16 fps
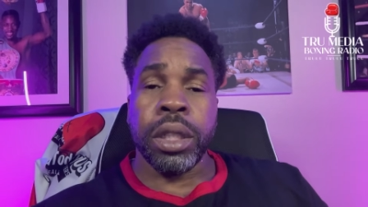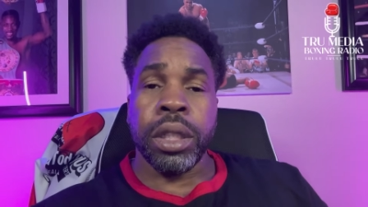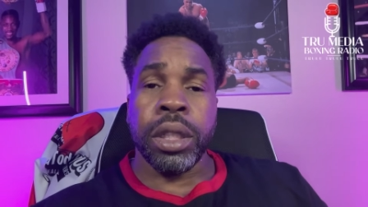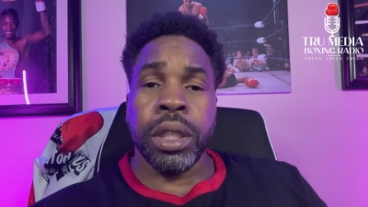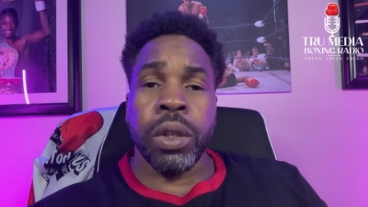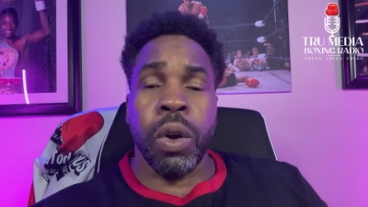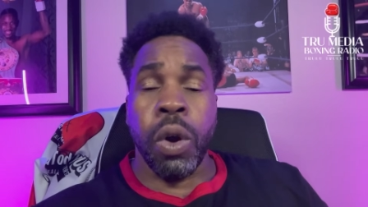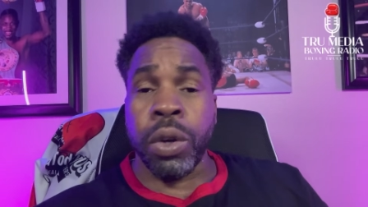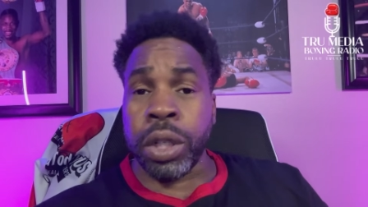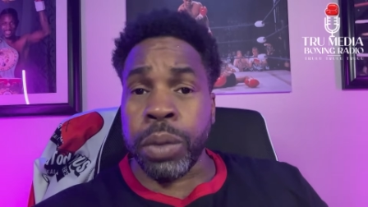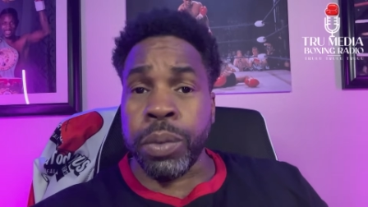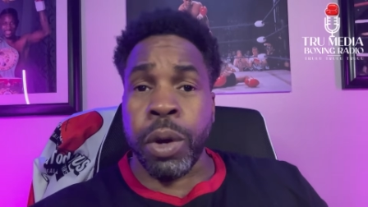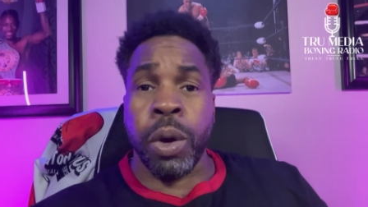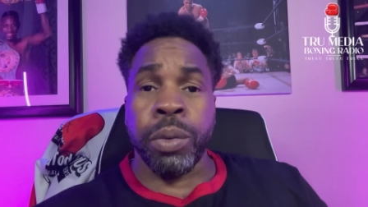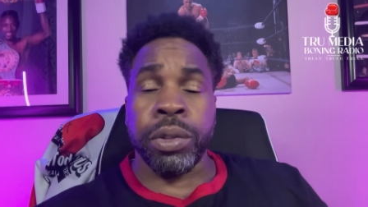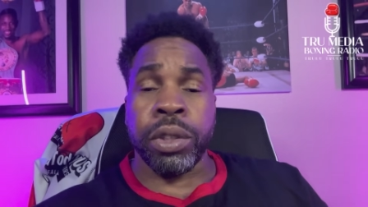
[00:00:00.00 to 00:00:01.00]
you know, on the
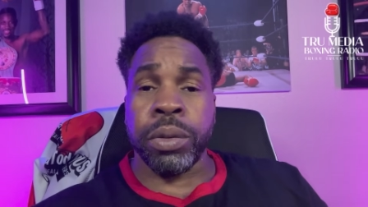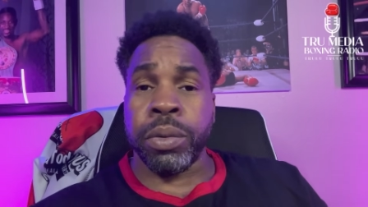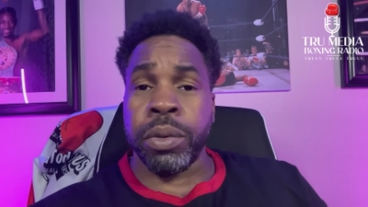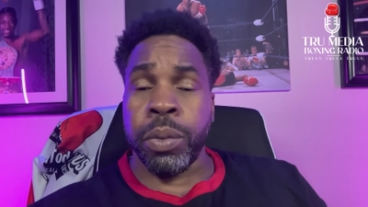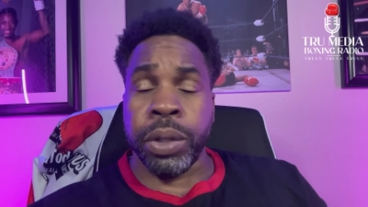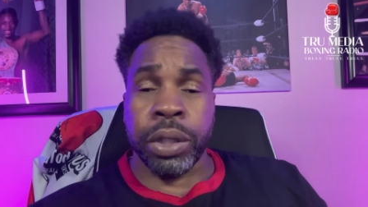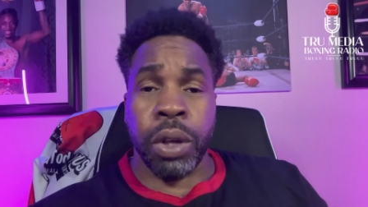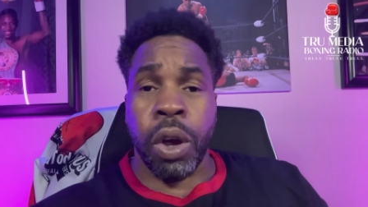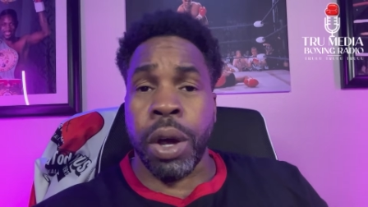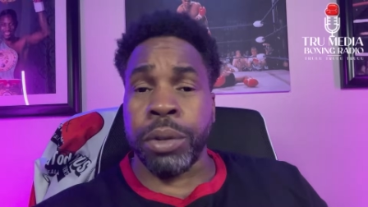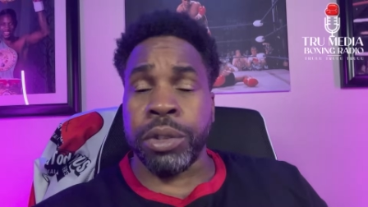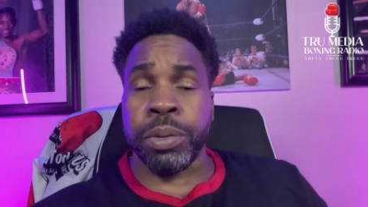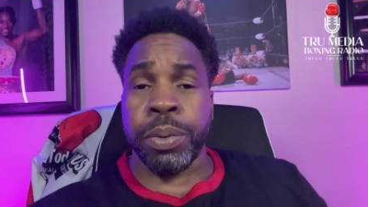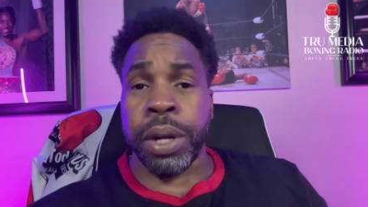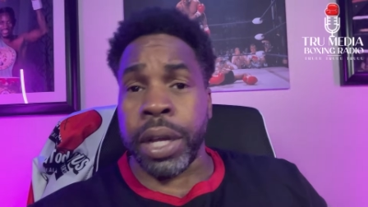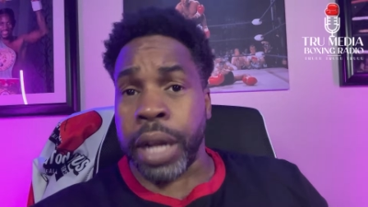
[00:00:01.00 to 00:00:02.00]
ropes with his arms
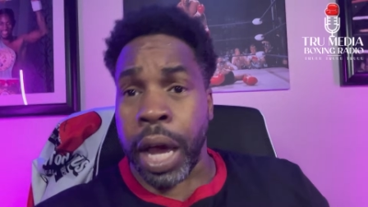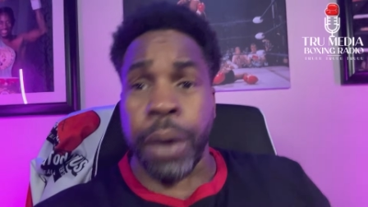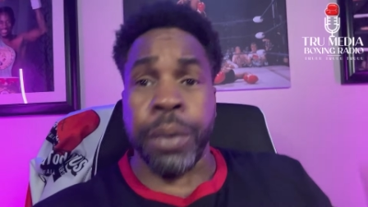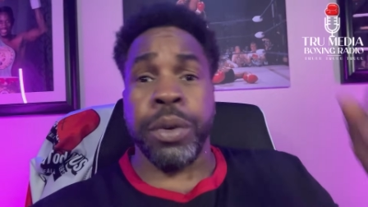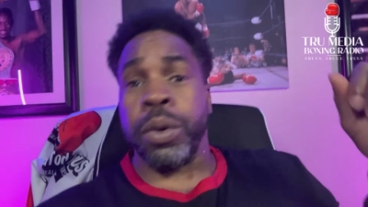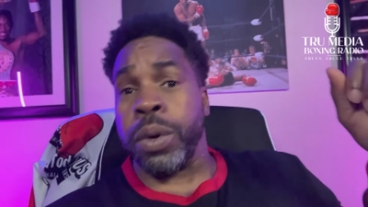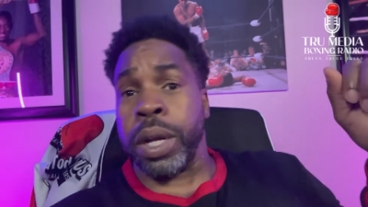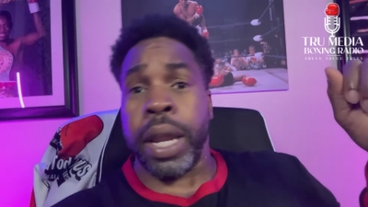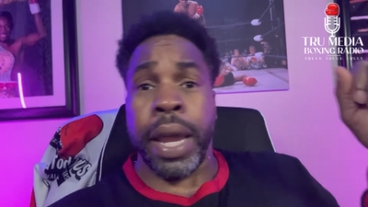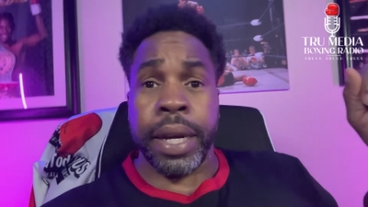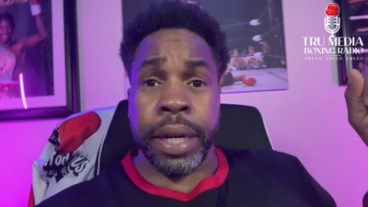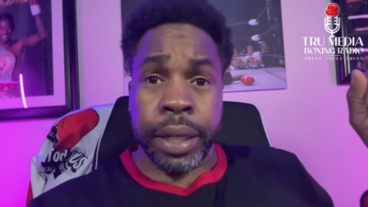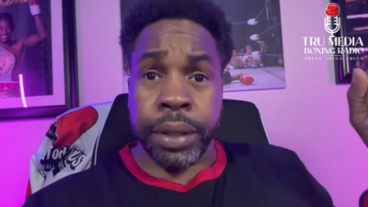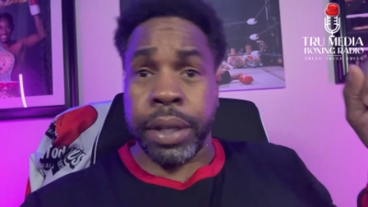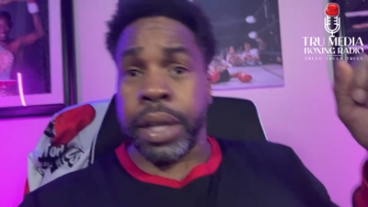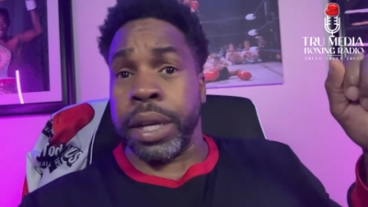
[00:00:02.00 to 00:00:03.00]
spread out, doing like
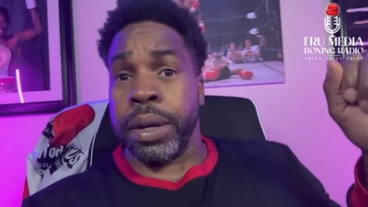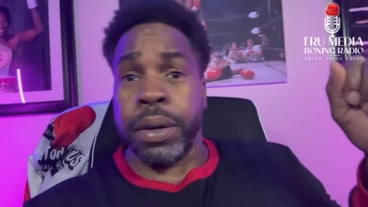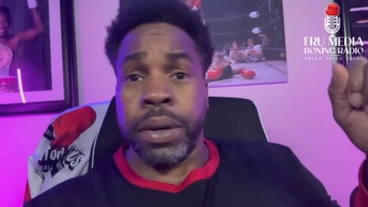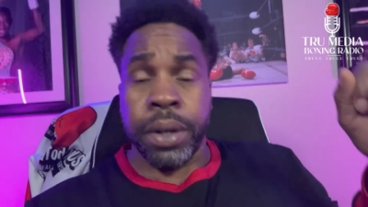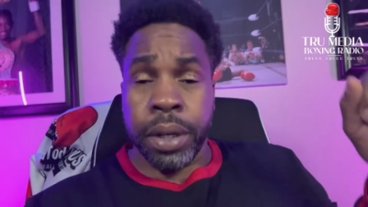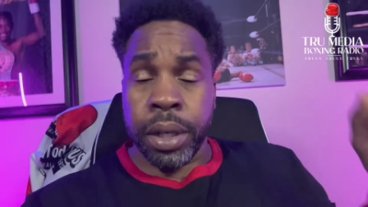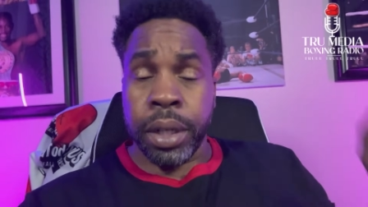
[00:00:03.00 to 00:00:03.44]
this here,